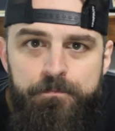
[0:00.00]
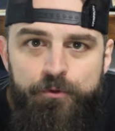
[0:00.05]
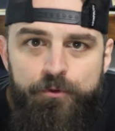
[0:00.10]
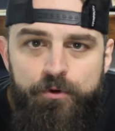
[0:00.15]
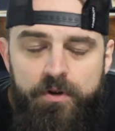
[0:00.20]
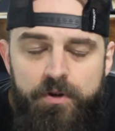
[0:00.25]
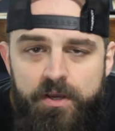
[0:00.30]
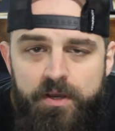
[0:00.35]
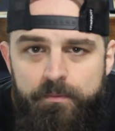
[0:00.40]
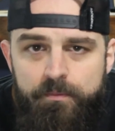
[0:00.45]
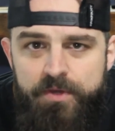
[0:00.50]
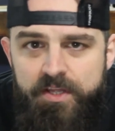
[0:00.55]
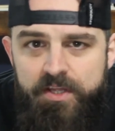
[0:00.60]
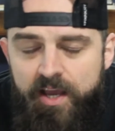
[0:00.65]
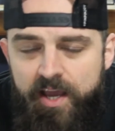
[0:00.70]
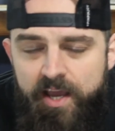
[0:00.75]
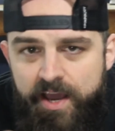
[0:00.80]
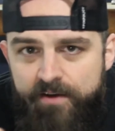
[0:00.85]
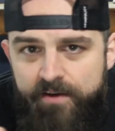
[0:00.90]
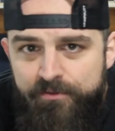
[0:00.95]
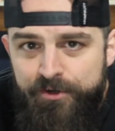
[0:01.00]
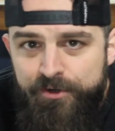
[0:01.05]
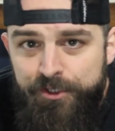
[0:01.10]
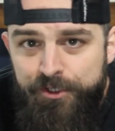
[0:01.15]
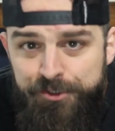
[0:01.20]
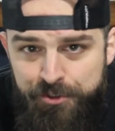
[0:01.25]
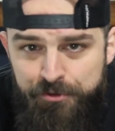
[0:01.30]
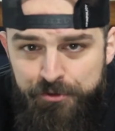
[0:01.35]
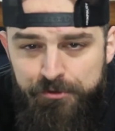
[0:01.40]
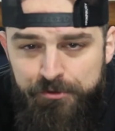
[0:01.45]
Right? I mean, I have an
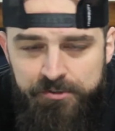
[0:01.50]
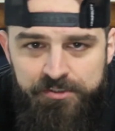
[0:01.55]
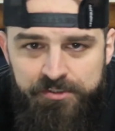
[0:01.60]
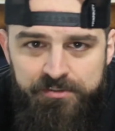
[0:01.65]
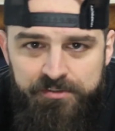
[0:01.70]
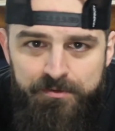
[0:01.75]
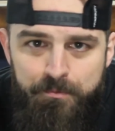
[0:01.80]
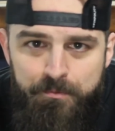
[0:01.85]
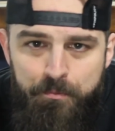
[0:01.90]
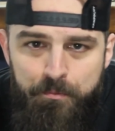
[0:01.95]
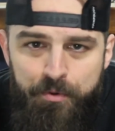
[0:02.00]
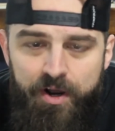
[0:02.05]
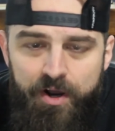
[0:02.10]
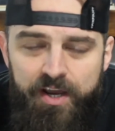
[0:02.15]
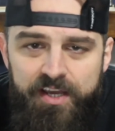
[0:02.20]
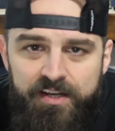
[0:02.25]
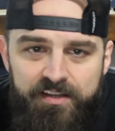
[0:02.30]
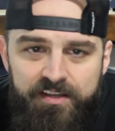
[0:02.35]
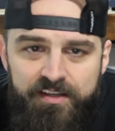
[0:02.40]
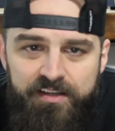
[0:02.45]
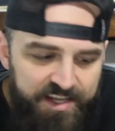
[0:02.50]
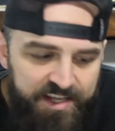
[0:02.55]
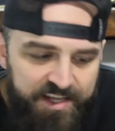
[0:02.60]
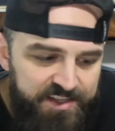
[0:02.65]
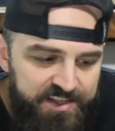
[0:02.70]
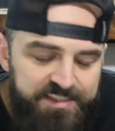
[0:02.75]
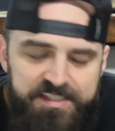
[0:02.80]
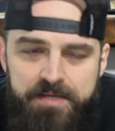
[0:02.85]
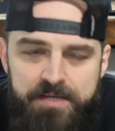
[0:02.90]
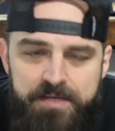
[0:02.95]
excuse, but at
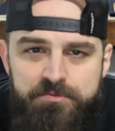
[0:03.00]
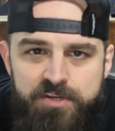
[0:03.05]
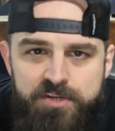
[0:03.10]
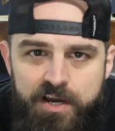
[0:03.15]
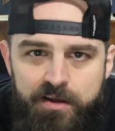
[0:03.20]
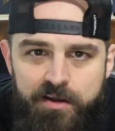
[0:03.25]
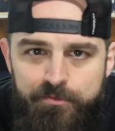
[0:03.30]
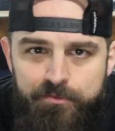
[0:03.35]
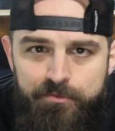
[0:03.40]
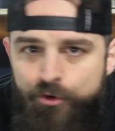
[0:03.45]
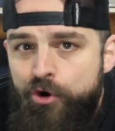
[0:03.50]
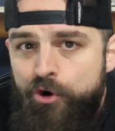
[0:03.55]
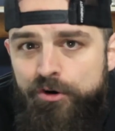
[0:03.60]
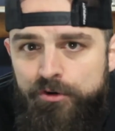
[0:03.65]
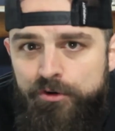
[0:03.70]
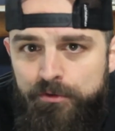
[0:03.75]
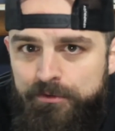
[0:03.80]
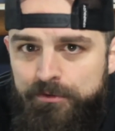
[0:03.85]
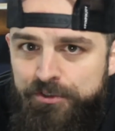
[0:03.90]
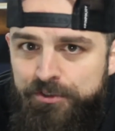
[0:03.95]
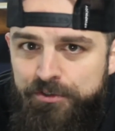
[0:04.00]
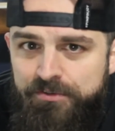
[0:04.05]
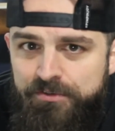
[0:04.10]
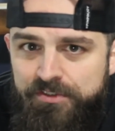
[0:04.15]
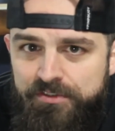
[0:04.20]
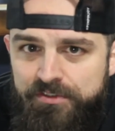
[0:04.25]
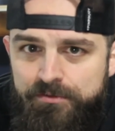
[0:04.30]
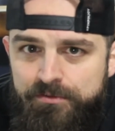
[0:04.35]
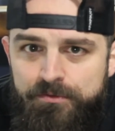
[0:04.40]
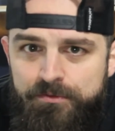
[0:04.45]
the same time, there are no
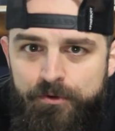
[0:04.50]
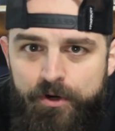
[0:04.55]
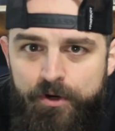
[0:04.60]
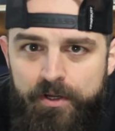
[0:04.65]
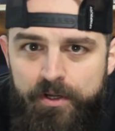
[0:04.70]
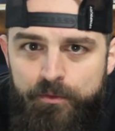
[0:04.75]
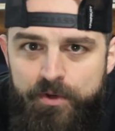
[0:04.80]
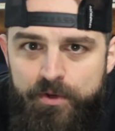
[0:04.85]
excuses, right?